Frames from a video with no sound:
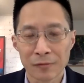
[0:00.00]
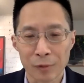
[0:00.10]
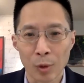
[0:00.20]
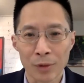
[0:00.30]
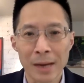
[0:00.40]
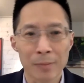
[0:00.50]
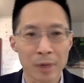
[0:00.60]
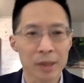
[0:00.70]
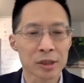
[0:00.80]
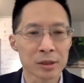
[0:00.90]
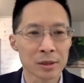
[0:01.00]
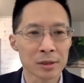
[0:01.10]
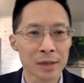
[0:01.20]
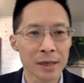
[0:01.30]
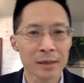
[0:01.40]
for what that branch could
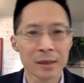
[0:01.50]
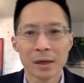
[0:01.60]
look like,